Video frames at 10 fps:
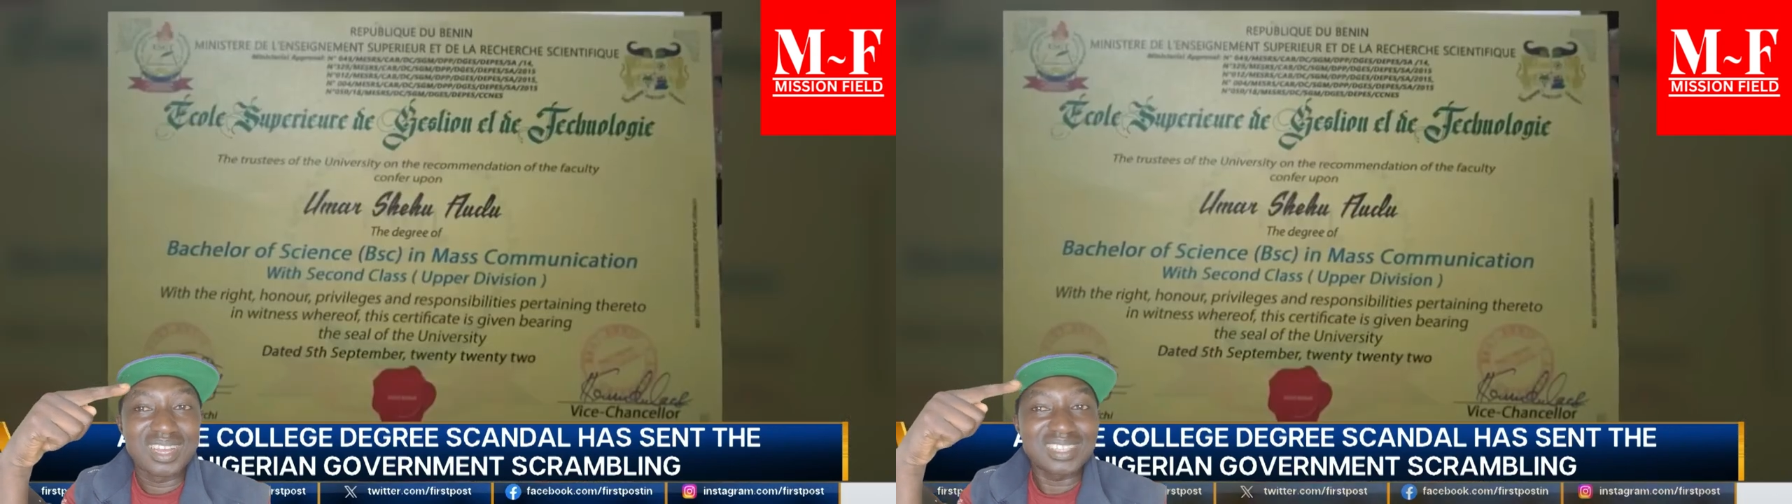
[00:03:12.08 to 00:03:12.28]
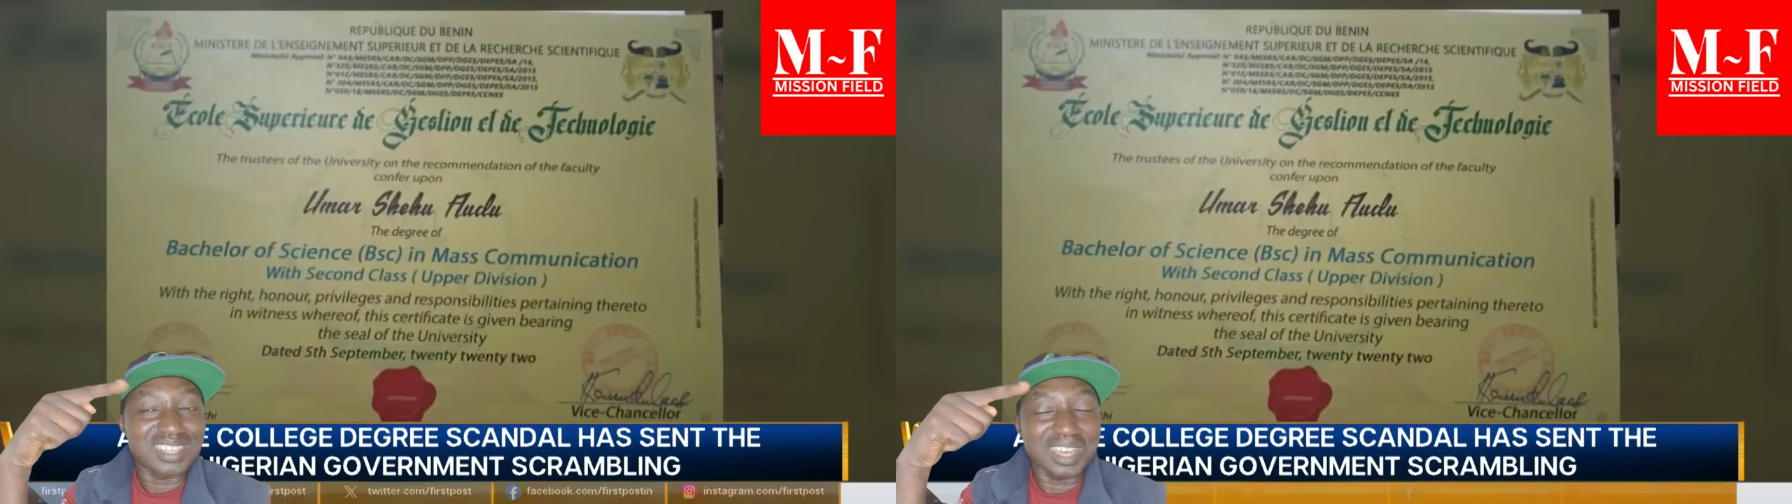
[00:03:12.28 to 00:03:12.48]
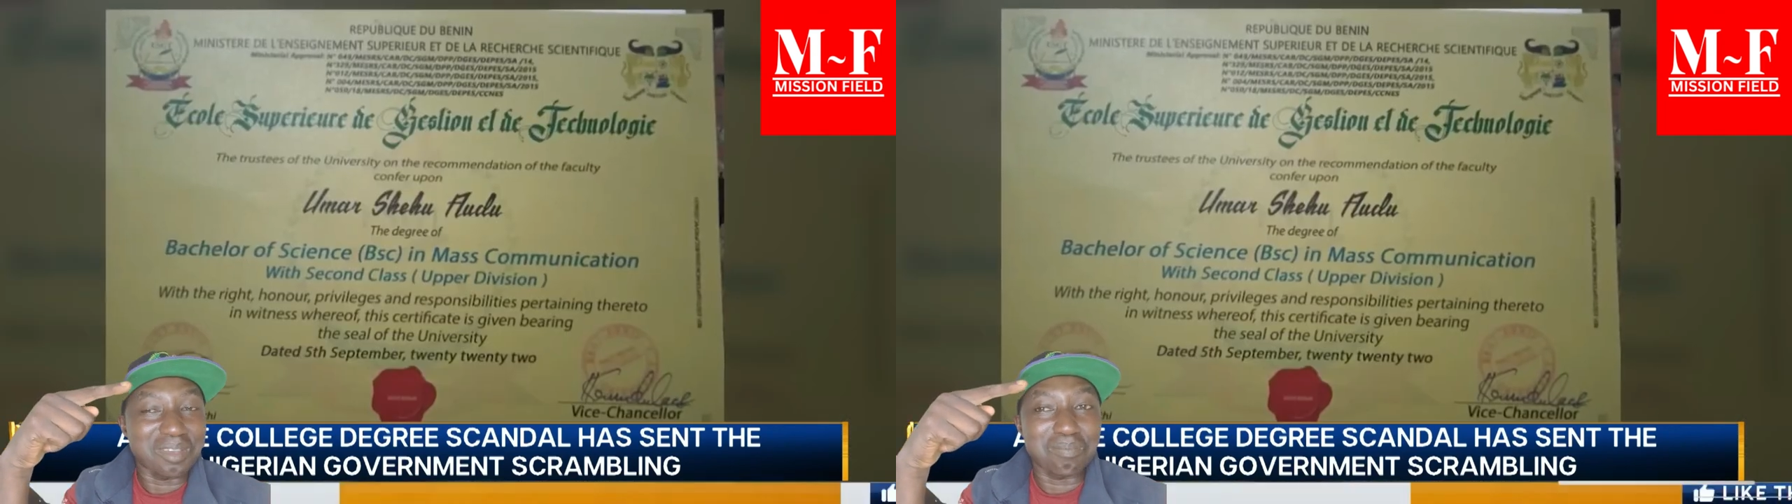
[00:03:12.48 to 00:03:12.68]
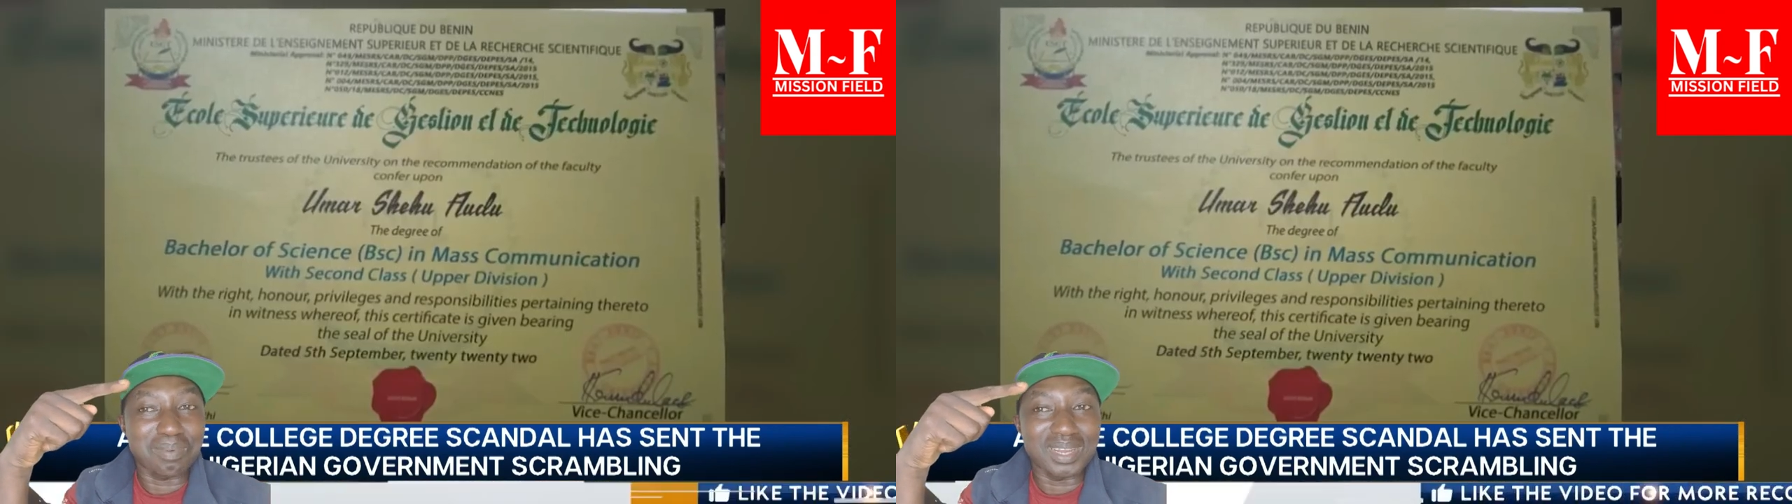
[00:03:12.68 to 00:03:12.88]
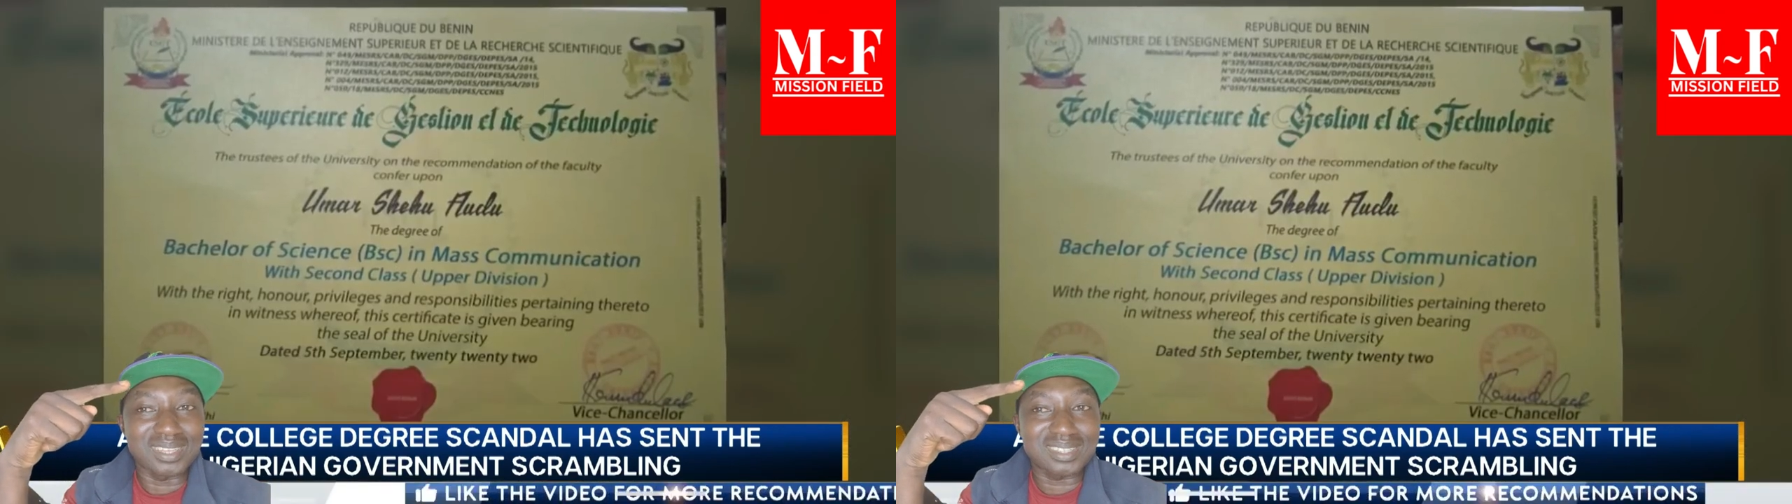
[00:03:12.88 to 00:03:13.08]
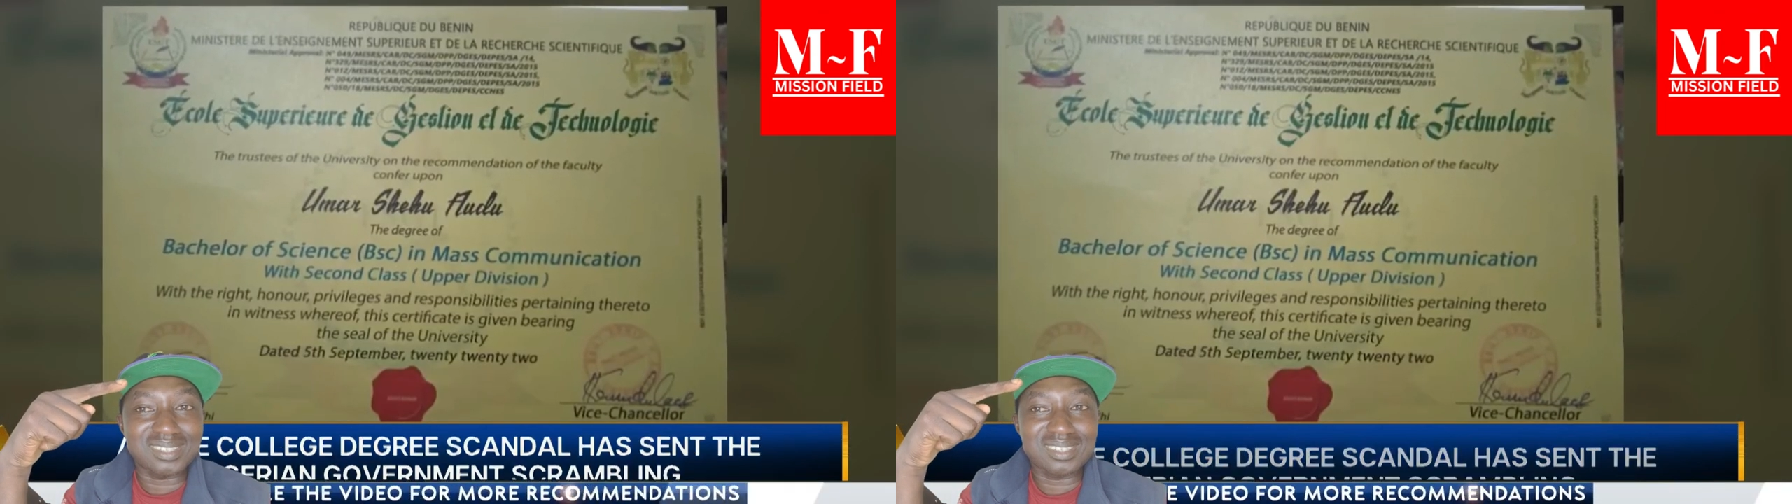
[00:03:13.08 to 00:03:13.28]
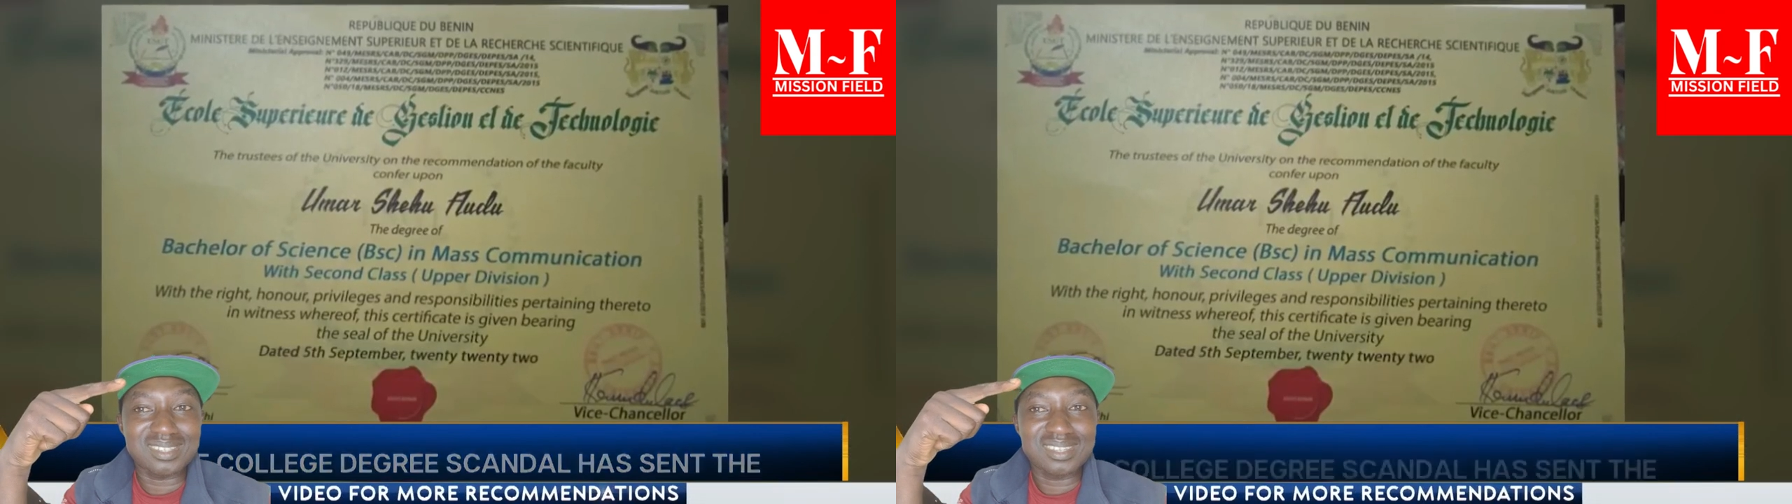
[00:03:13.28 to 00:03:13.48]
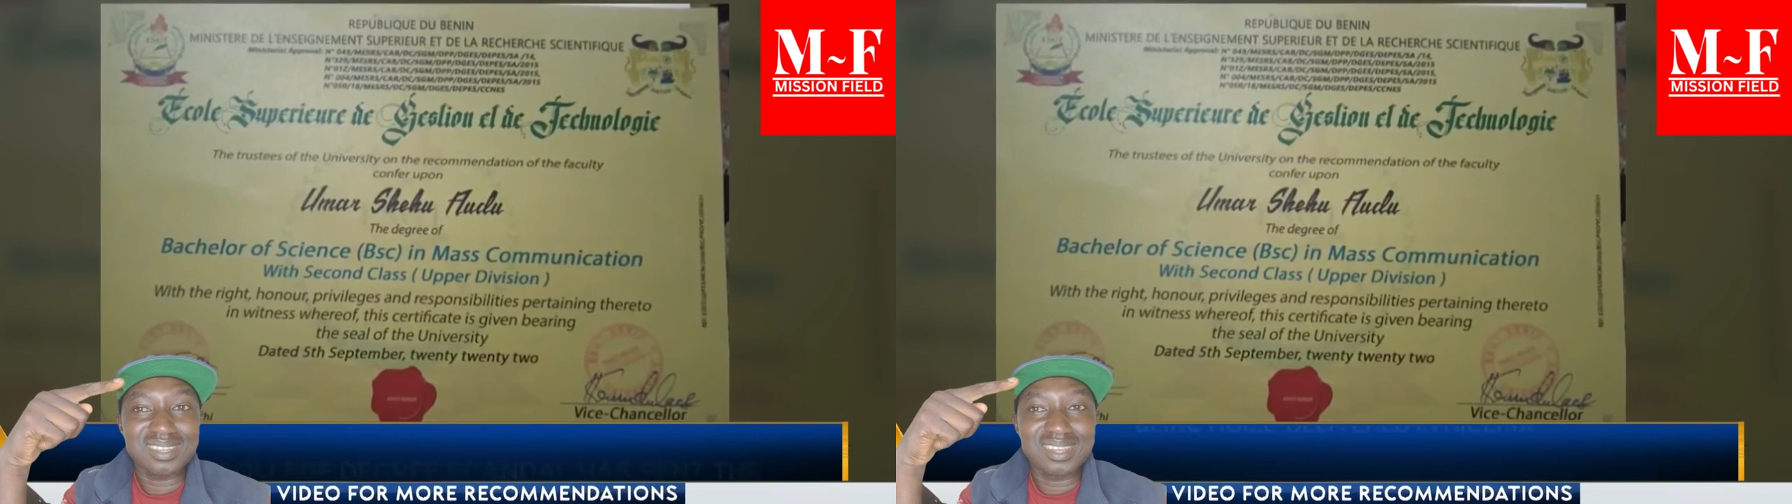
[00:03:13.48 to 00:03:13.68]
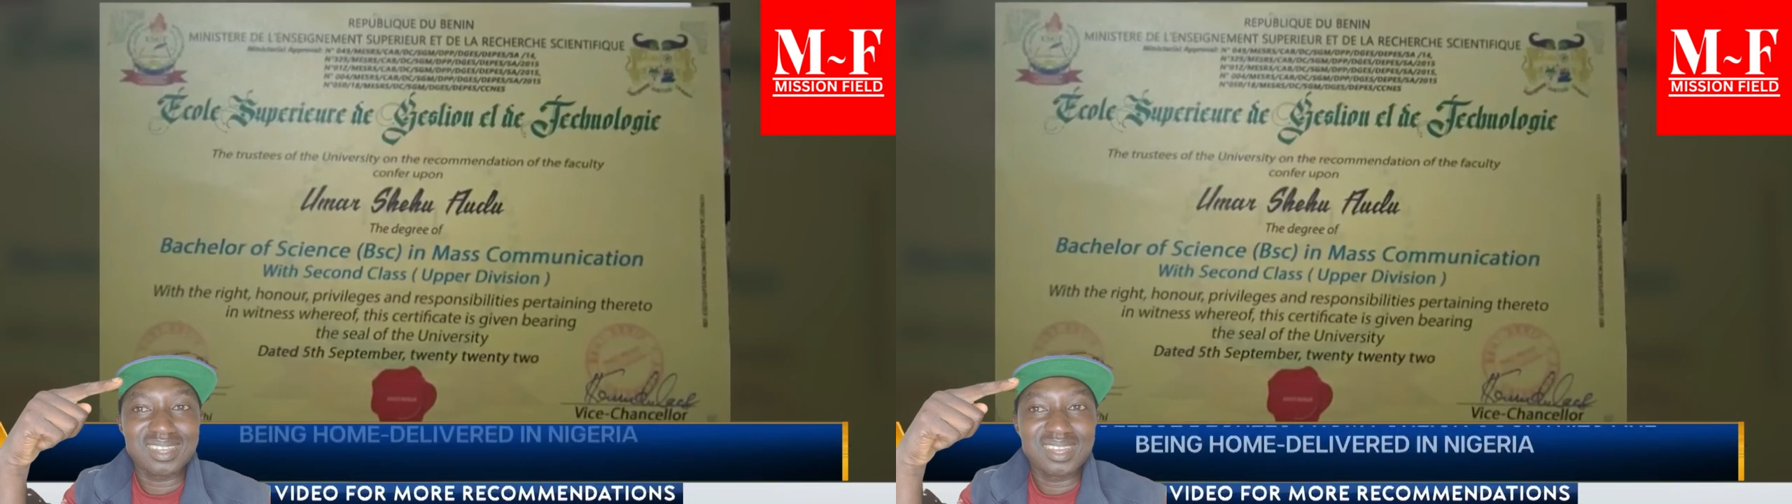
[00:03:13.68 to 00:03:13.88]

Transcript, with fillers: was up and running again as soon as